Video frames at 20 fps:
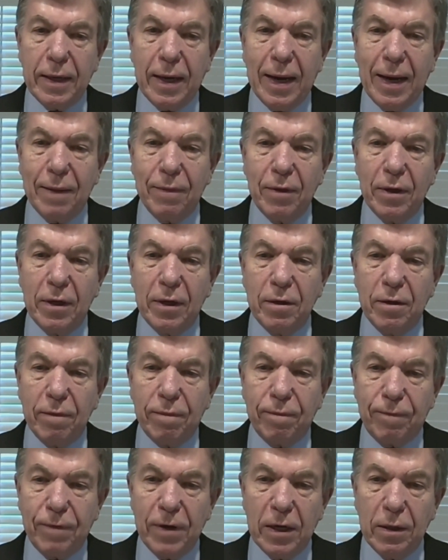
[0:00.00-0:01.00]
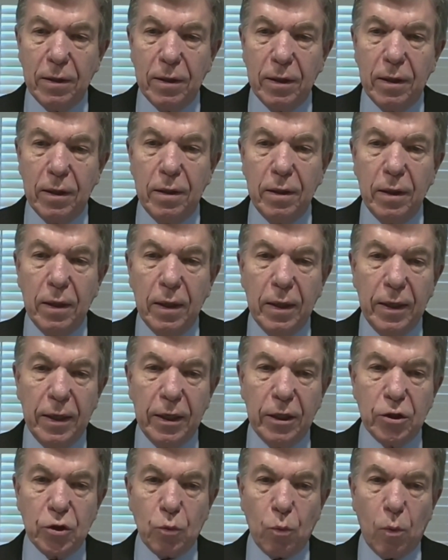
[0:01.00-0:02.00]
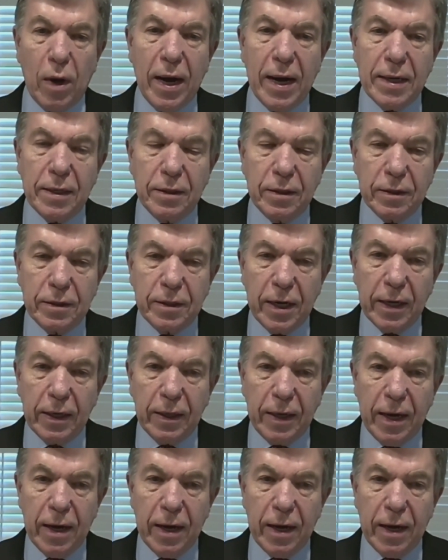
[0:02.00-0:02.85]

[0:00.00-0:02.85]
I then defended his right to take